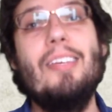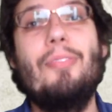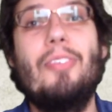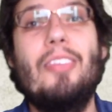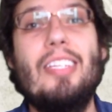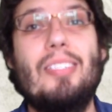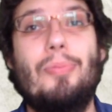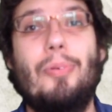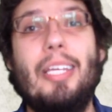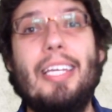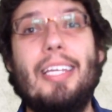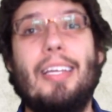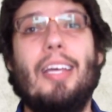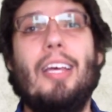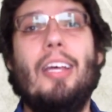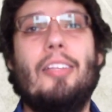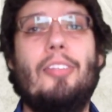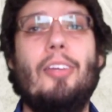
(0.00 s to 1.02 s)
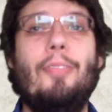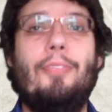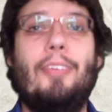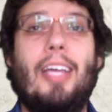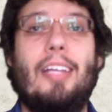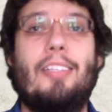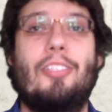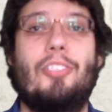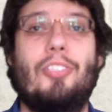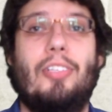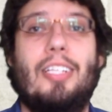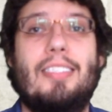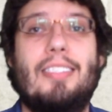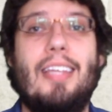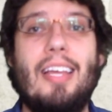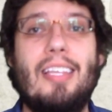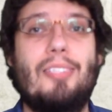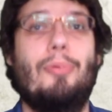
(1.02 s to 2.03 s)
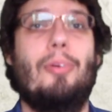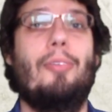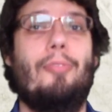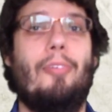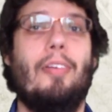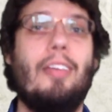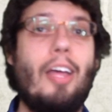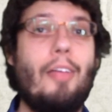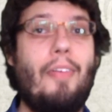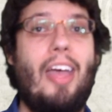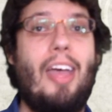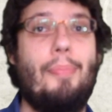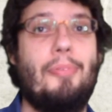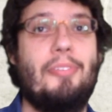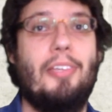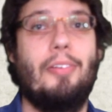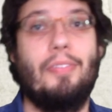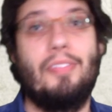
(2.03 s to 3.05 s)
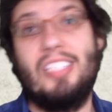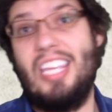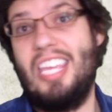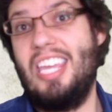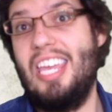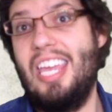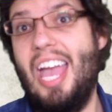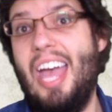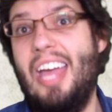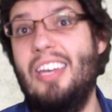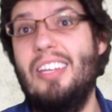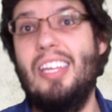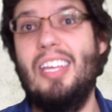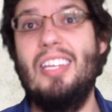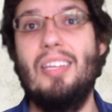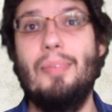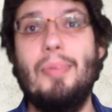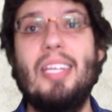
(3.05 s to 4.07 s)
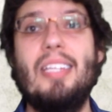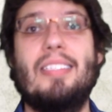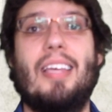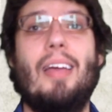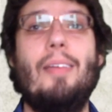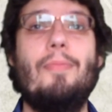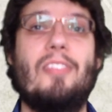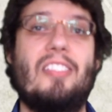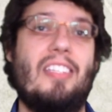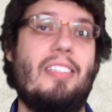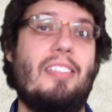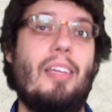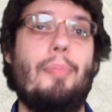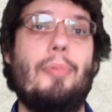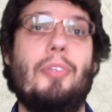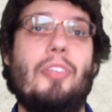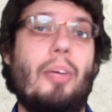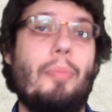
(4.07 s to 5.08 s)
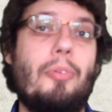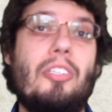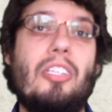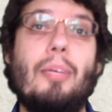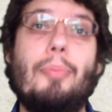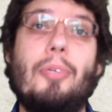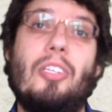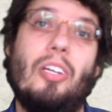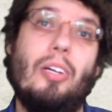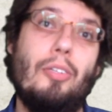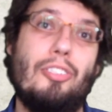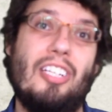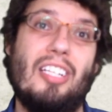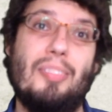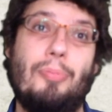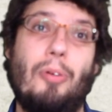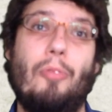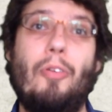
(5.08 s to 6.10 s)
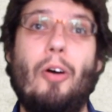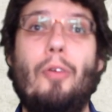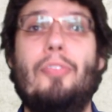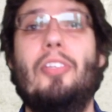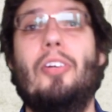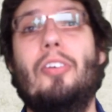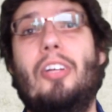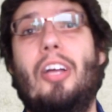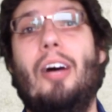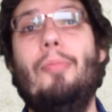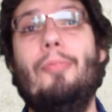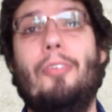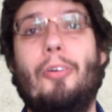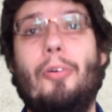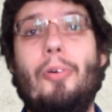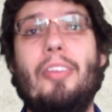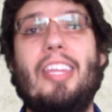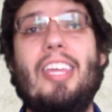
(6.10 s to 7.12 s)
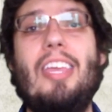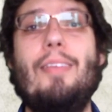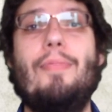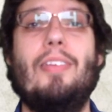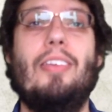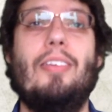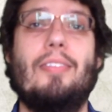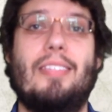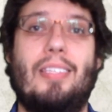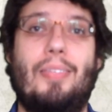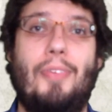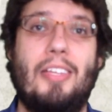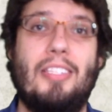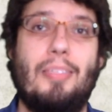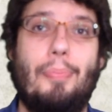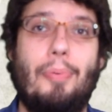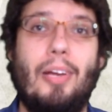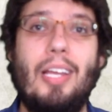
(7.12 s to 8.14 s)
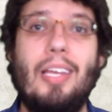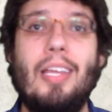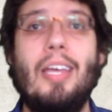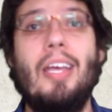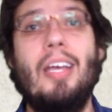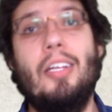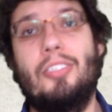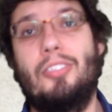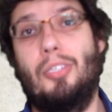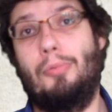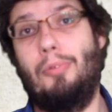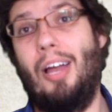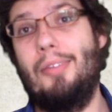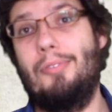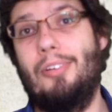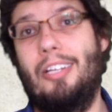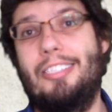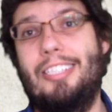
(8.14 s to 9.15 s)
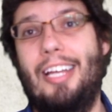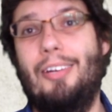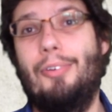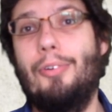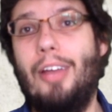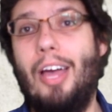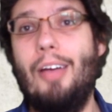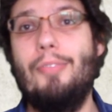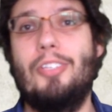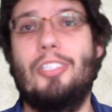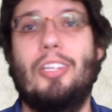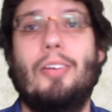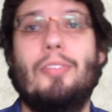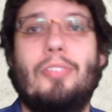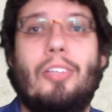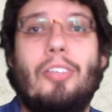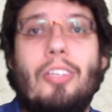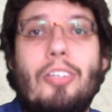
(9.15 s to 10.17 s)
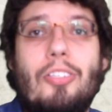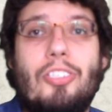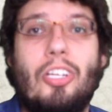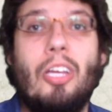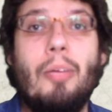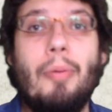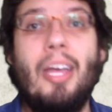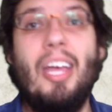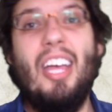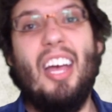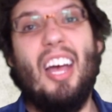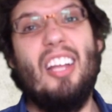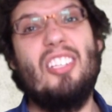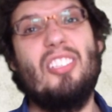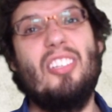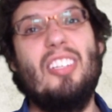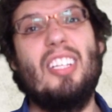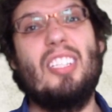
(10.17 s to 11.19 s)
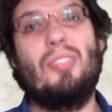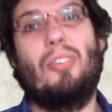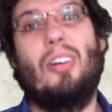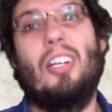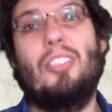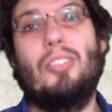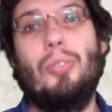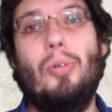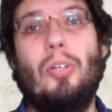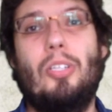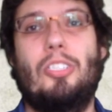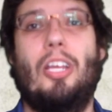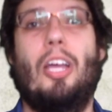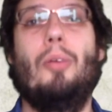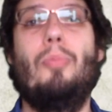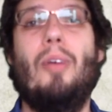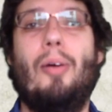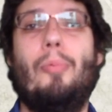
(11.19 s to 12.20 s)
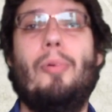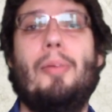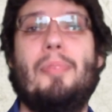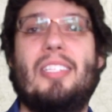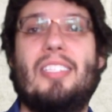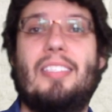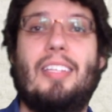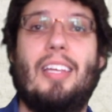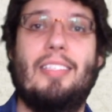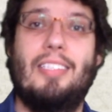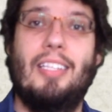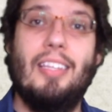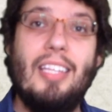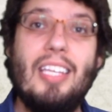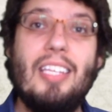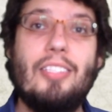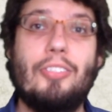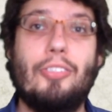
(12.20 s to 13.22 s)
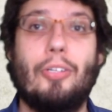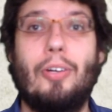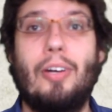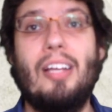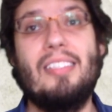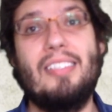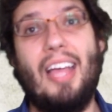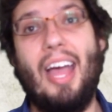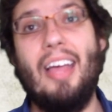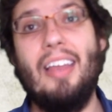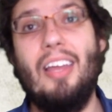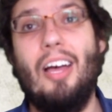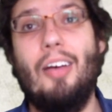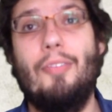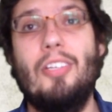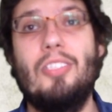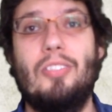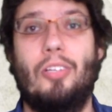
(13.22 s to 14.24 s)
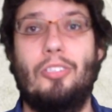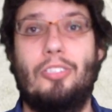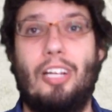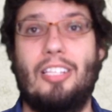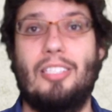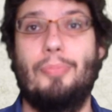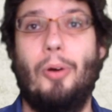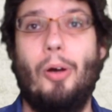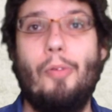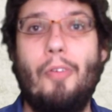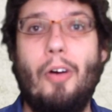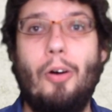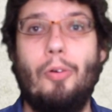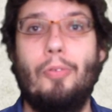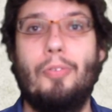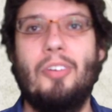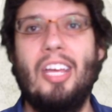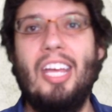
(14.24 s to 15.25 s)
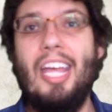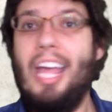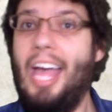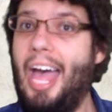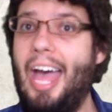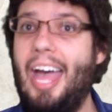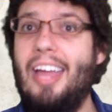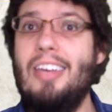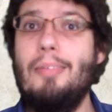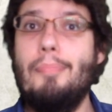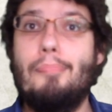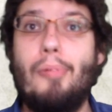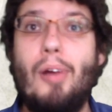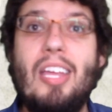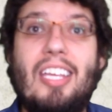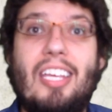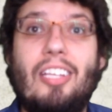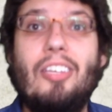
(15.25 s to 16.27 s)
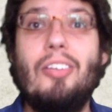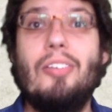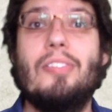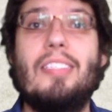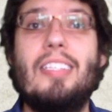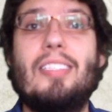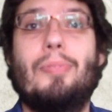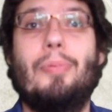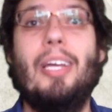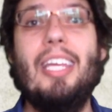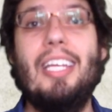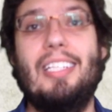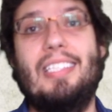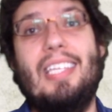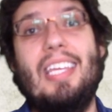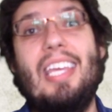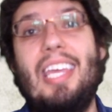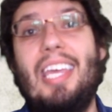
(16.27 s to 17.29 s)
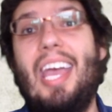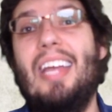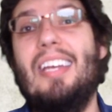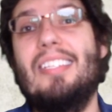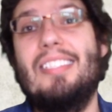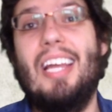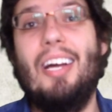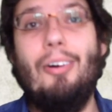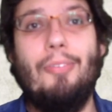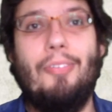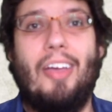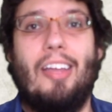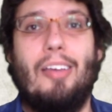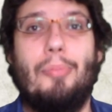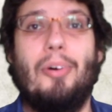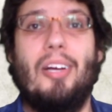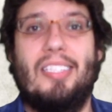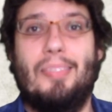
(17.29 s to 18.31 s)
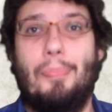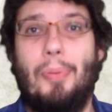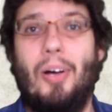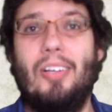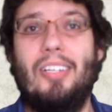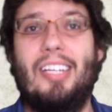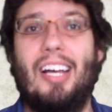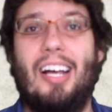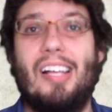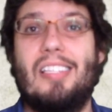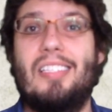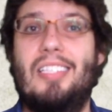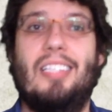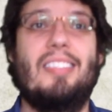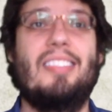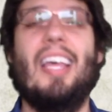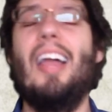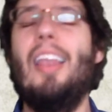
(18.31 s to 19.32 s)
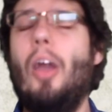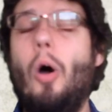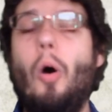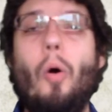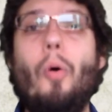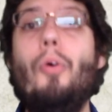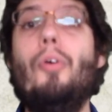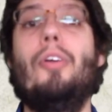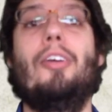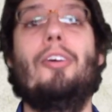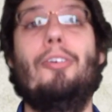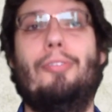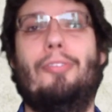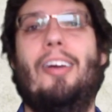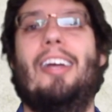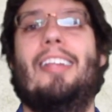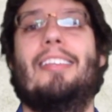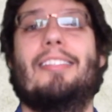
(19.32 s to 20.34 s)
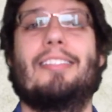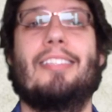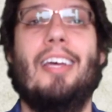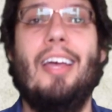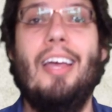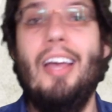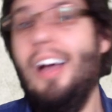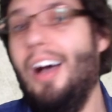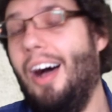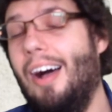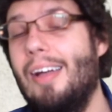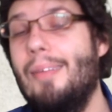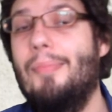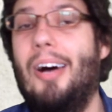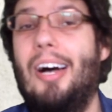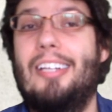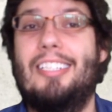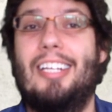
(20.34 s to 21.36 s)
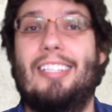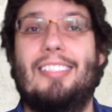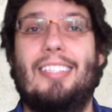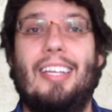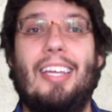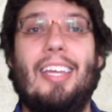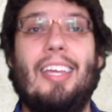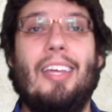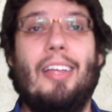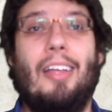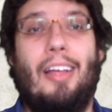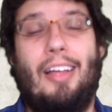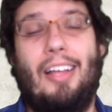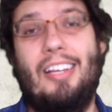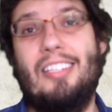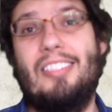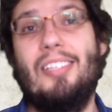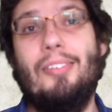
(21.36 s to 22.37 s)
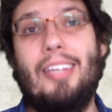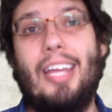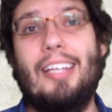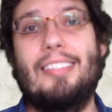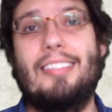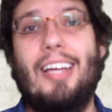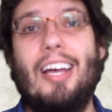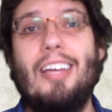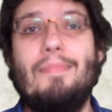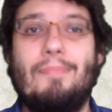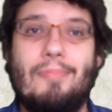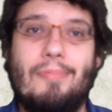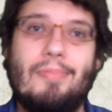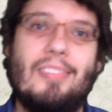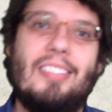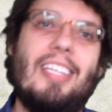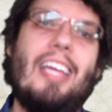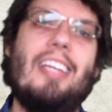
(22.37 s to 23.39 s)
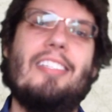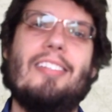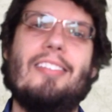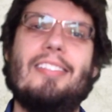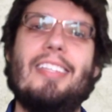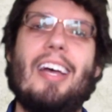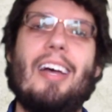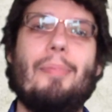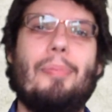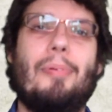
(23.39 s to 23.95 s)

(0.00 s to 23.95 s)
it for this week. Don't forget to join us next week for another episode of TEN. In the meantime, visit www.transportevolved.com for all the EV news that's fit to print, subscribe to our channel and other shows on YouTube, and join us for our talk show where we'll be discussing these stories and others on Transport Evolved. And breaking news this week, TEN is now available as a podcast. Tell all your friends. I'm Mark Chantilly, and until next time, stay juiced up.